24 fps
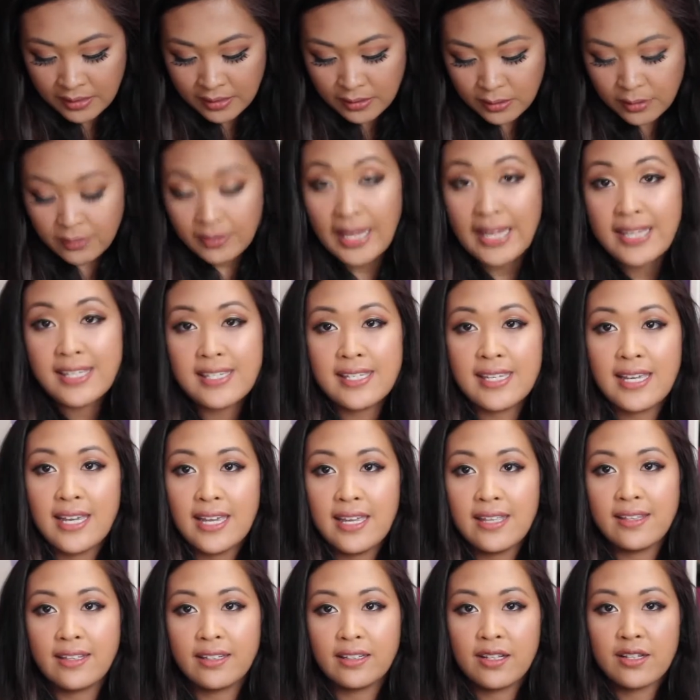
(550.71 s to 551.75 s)
So that's it
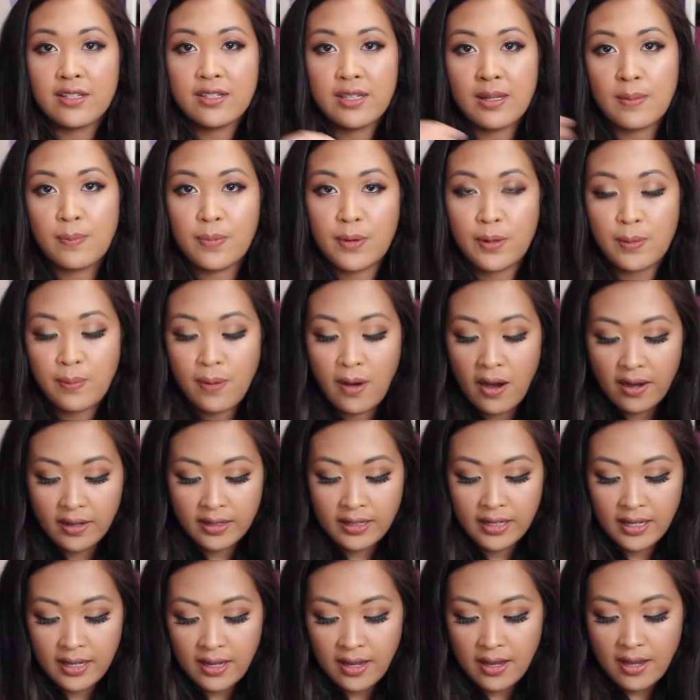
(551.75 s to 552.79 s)
in like the zipper
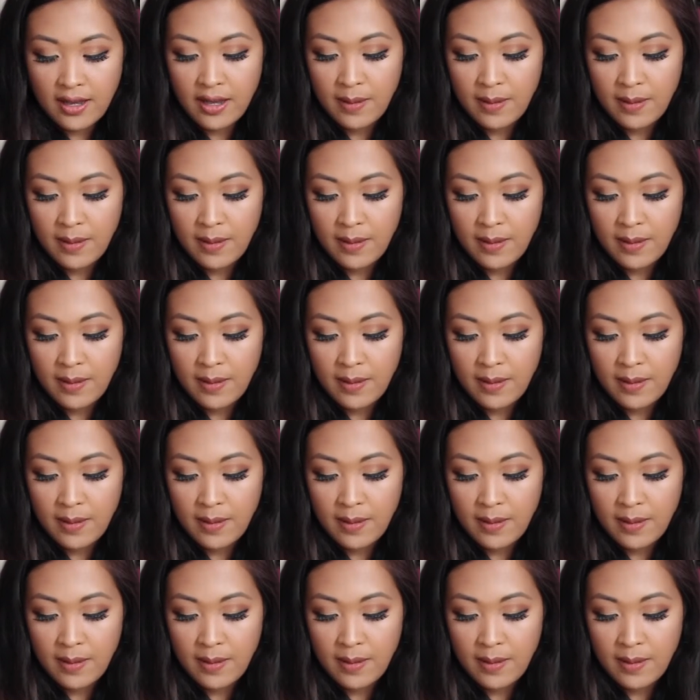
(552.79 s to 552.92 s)
pocket.